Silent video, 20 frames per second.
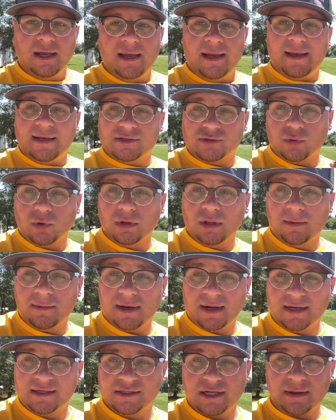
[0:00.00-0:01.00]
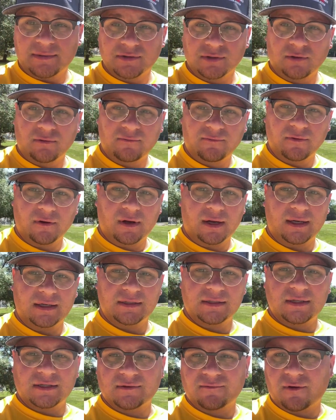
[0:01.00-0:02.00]
It's really been exceptional for
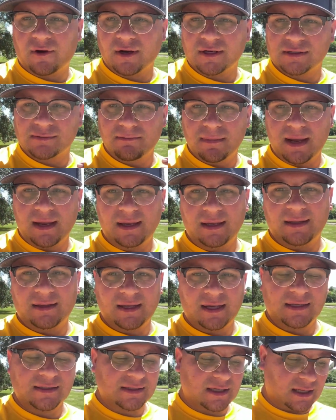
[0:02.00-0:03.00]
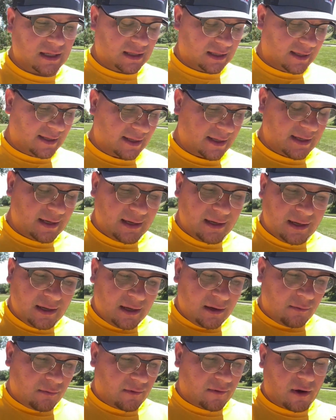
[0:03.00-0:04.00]
us as far as making things click
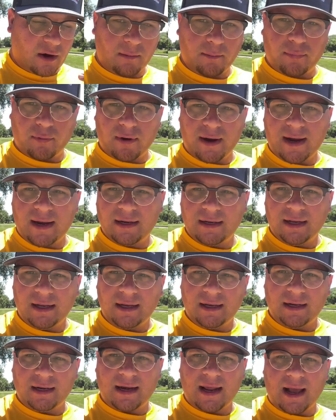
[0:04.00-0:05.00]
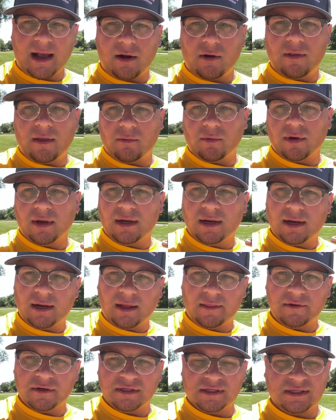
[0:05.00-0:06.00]
with our branding and now that we're in
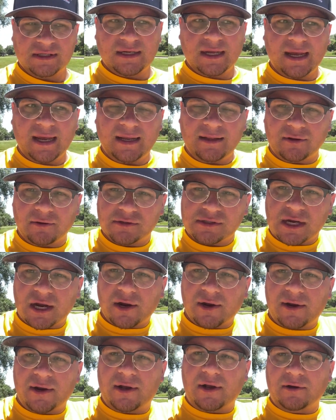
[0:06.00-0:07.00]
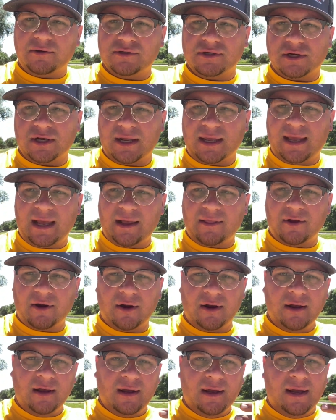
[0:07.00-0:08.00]
another state, those area codes are
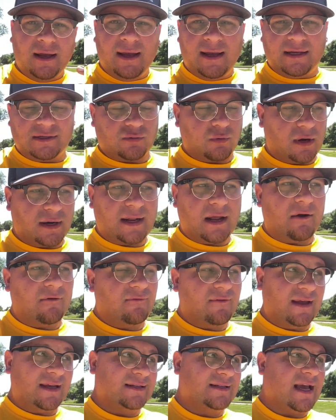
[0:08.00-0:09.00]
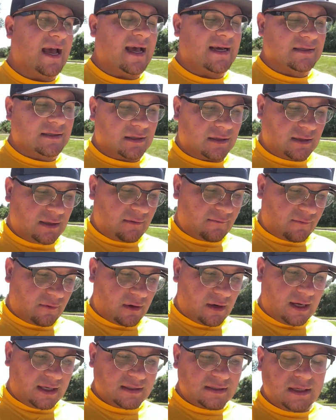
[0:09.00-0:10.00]
together. It's worked out fantastically
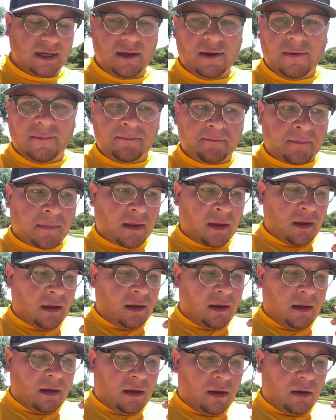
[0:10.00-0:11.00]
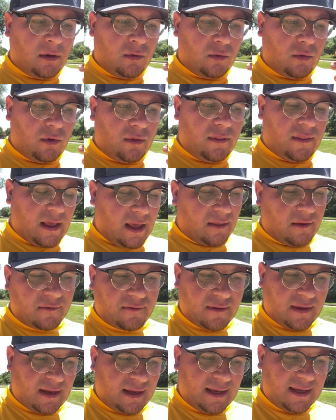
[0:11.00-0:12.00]
for us. The
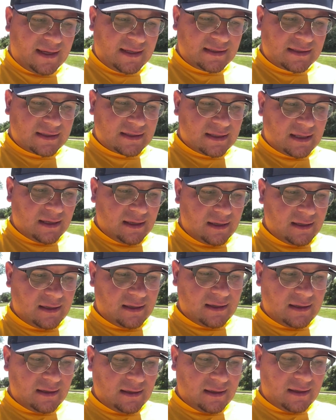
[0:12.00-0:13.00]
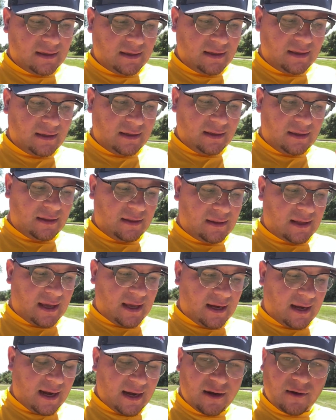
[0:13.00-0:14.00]
thing is
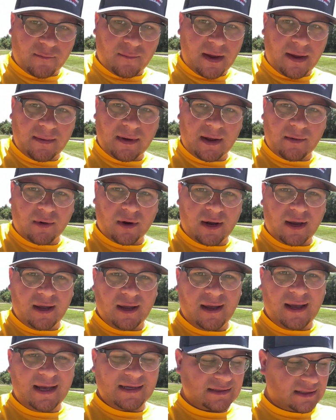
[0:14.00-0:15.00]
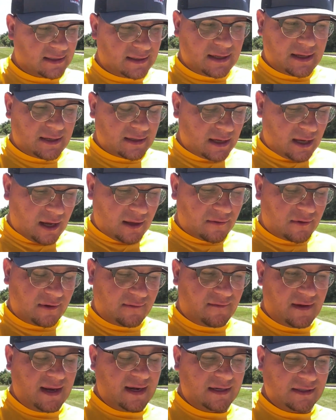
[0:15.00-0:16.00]
that 800 Pavement Network has other
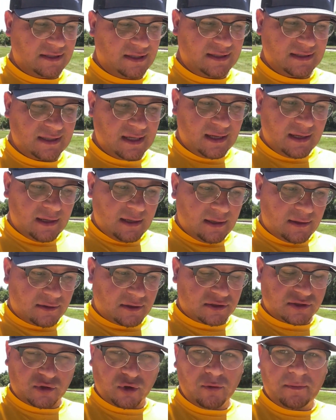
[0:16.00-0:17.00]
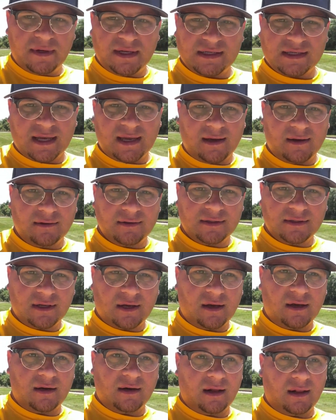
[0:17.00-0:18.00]
advantages. There's group discounts
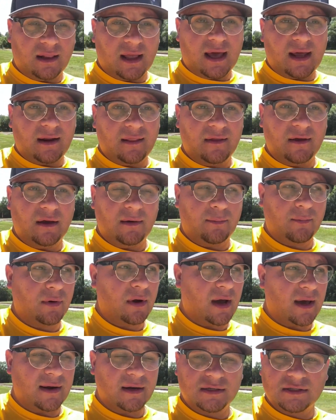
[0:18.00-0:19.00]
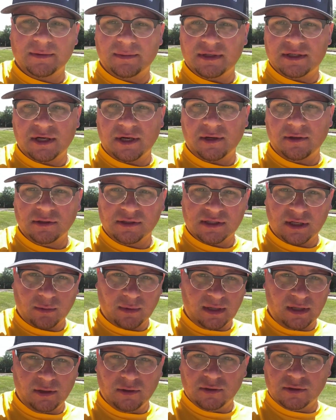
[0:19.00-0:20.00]
on a lot of the products and materials that
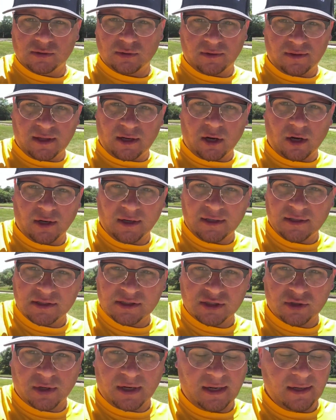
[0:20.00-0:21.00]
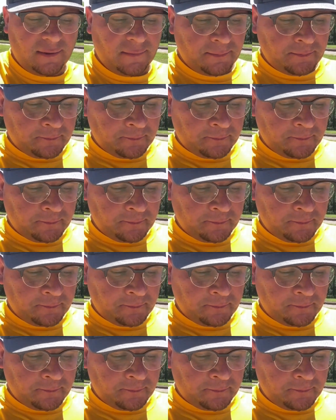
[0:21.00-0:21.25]
we use within our industry.